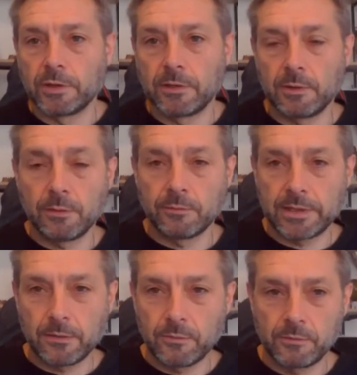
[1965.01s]

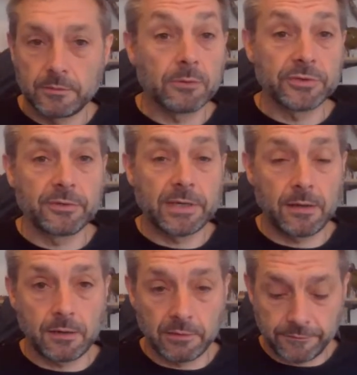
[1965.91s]
I'll do
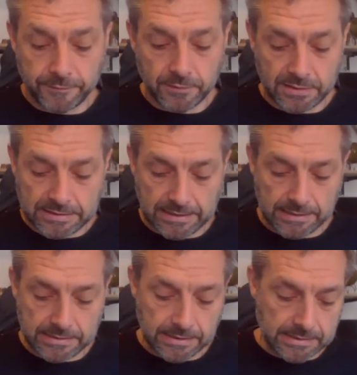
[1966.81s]
Kari first,
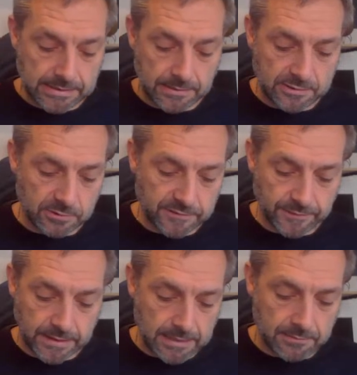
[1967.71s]
Tasty. So this one's for
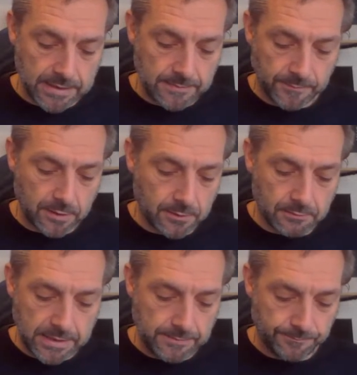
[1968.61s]
Kari.
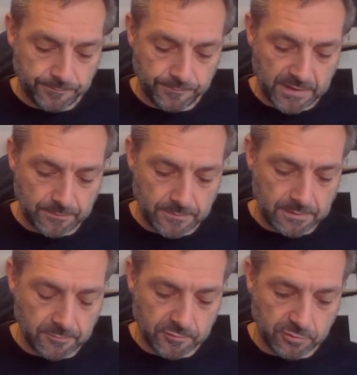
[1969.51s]

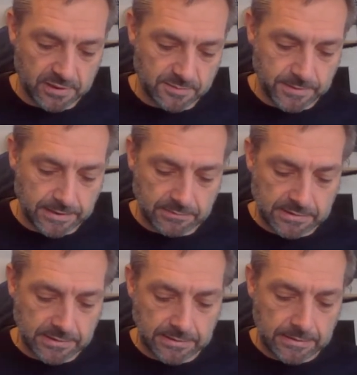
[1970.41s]
I'm not sure how it's pronounced.